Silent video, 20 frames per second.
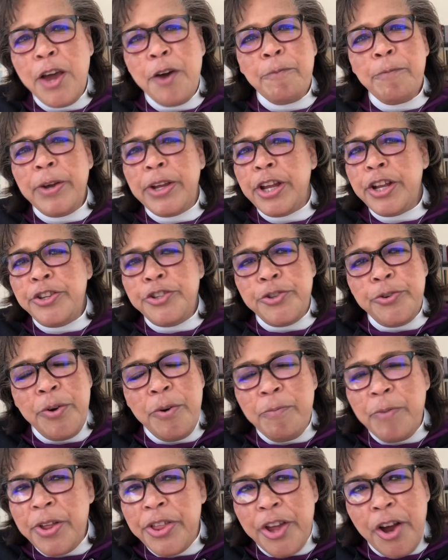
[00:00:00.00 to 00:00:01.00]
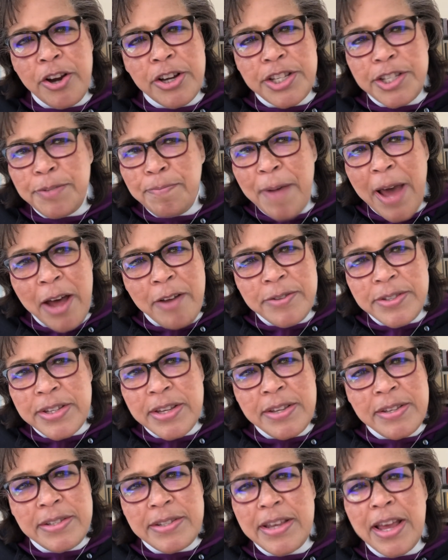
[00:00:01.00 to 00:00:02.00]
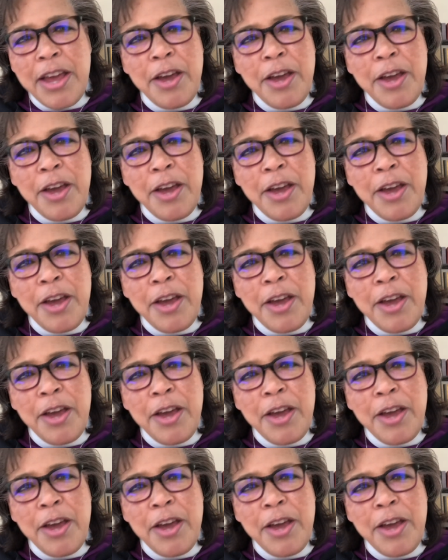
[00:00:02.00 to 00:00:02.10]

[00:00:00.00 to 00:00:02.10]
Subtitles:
We can do it with our spouses.